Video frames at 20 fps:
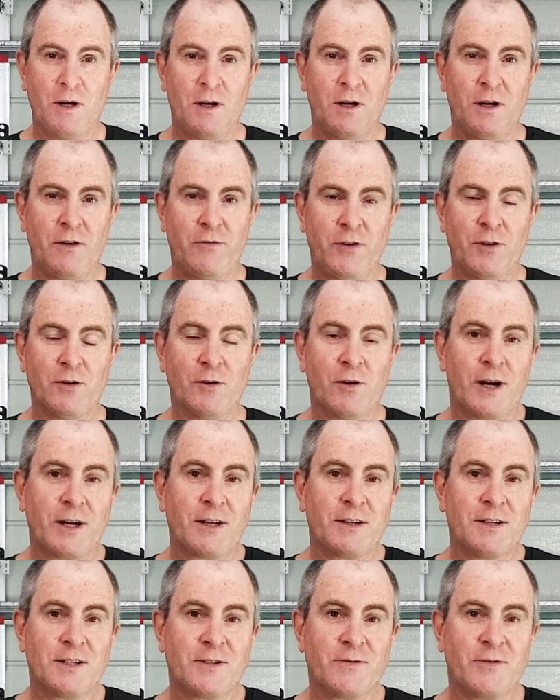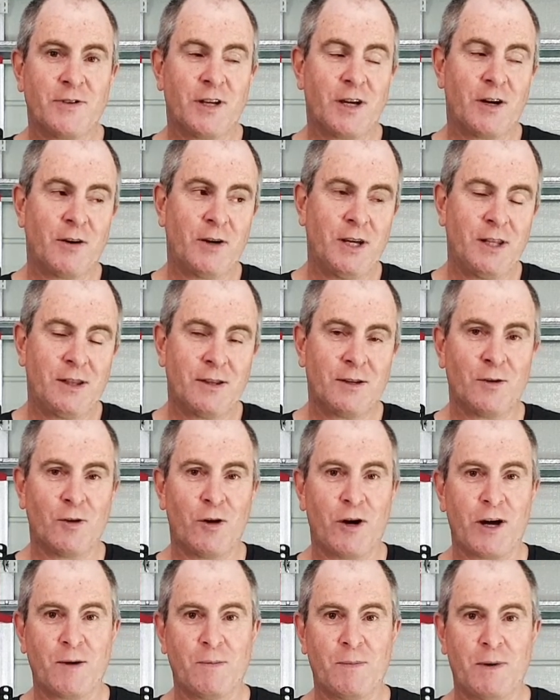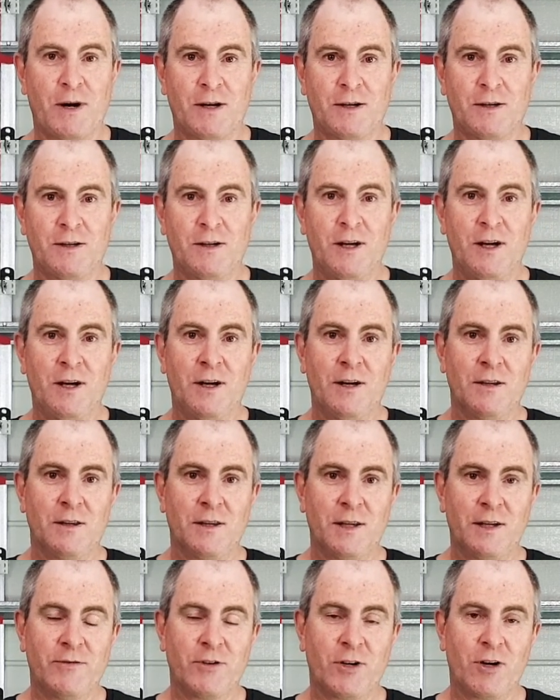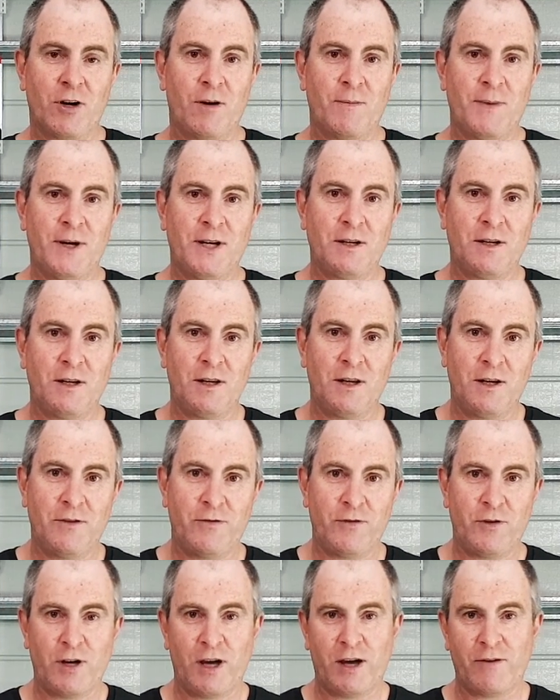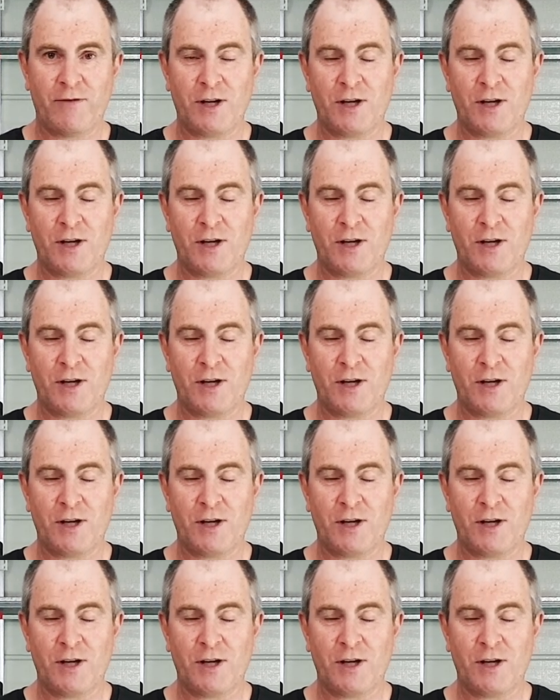If you like this video, hit the like button, Leave a comment if you have any